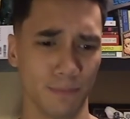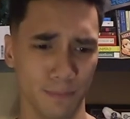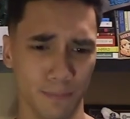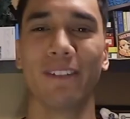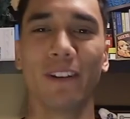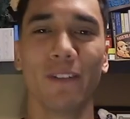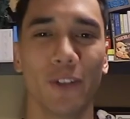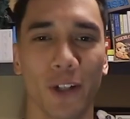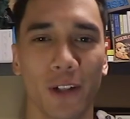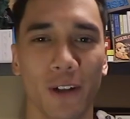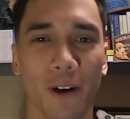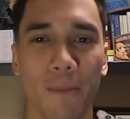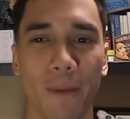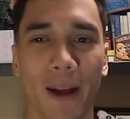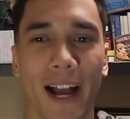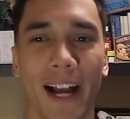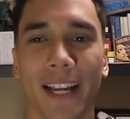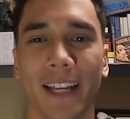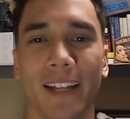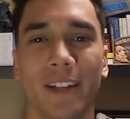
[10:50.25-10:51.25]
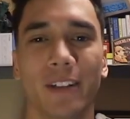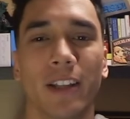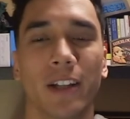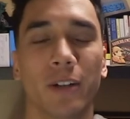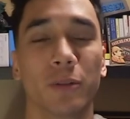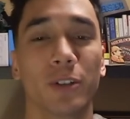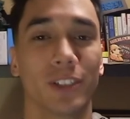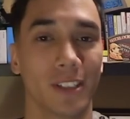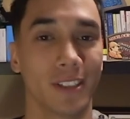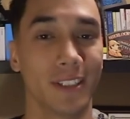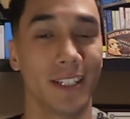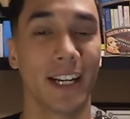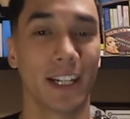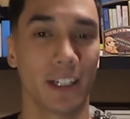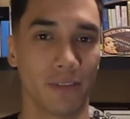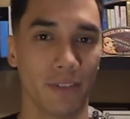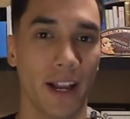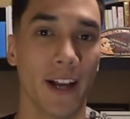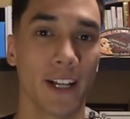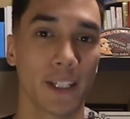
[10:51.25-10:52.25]
even if you come back and there was a
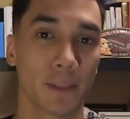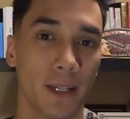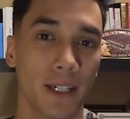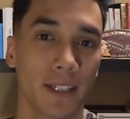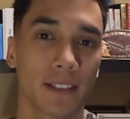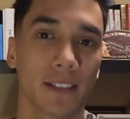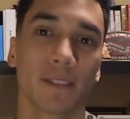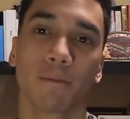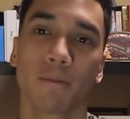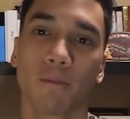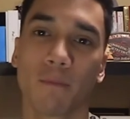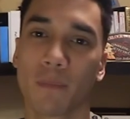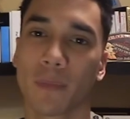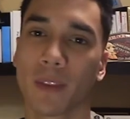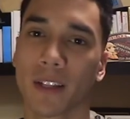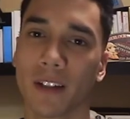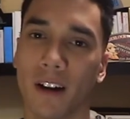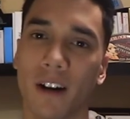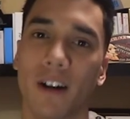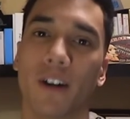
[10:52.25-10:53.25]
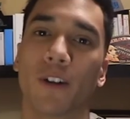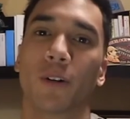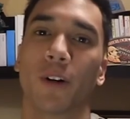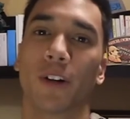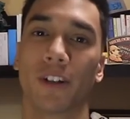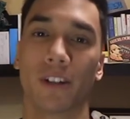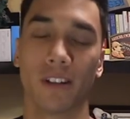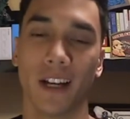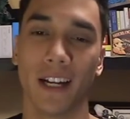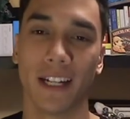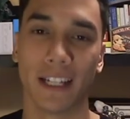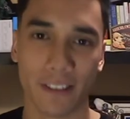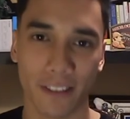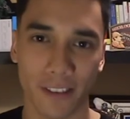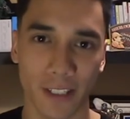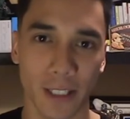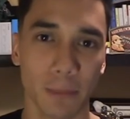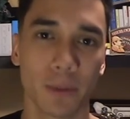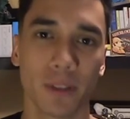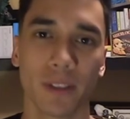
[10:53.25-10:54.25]
negative aspect or underlying
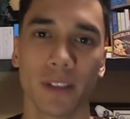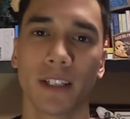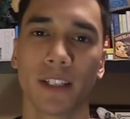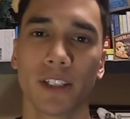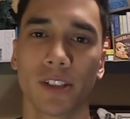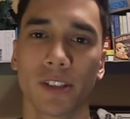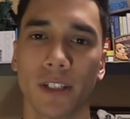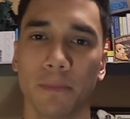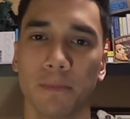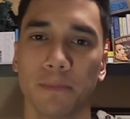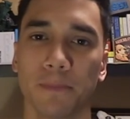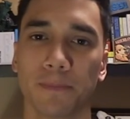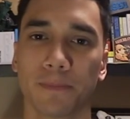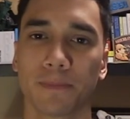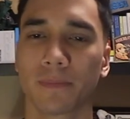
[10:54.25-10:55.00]
theme to that trip,